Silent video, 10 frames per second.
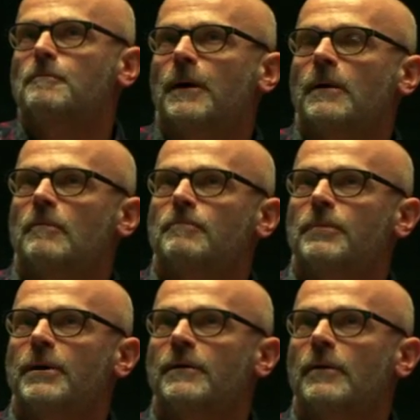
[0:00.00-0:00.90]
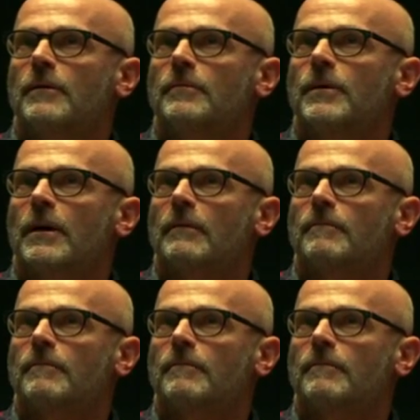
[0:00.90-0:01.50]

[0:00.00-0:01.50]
But the